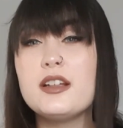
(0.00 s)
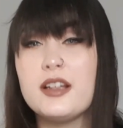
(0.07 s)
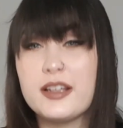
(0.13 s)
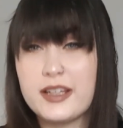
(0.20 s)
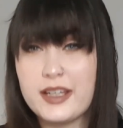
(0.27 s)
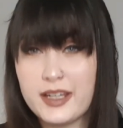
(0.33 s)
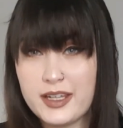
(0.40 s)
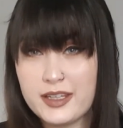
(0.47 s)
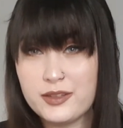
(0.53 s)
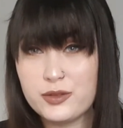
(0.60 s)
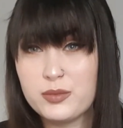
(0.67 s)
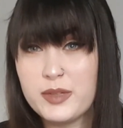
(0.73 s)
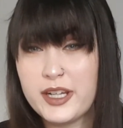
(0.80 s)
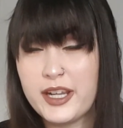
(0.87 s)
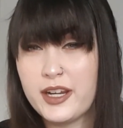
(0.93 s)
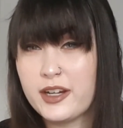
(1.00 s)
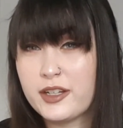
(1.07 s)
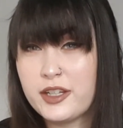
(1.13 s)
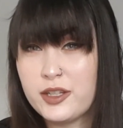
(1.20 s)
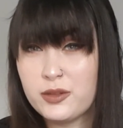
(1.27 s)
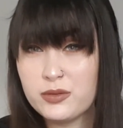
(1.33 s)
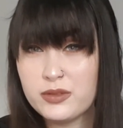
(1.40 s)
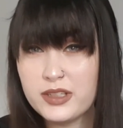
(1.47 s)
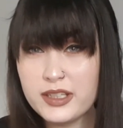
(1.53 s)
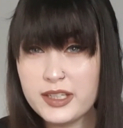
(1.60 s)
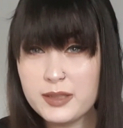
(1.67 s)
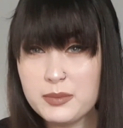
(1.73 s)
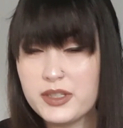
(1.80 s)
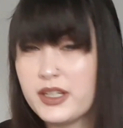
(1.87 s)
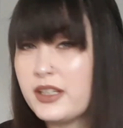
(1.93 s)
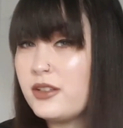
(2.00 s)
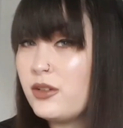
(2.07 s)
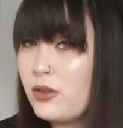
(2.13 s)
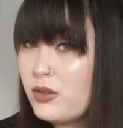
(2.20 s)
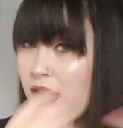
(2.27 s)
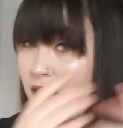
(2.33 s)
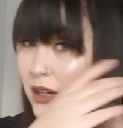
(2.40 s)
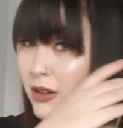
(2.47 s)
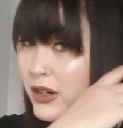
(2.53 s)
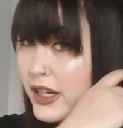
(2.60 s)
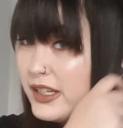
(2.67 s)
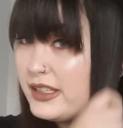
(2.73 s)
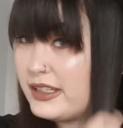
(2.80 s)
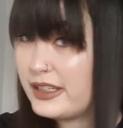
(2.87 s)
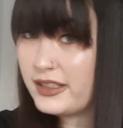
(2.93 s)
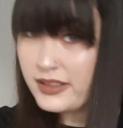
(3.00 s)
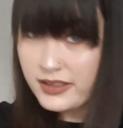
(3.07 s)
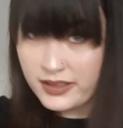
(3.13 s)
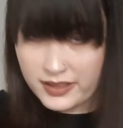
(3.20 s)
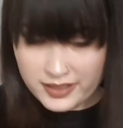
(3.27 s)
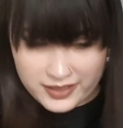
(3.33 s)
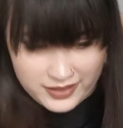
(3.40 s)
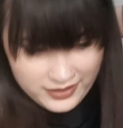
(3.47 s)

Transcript: Like, I can do my hair cutely, but I know how I dance.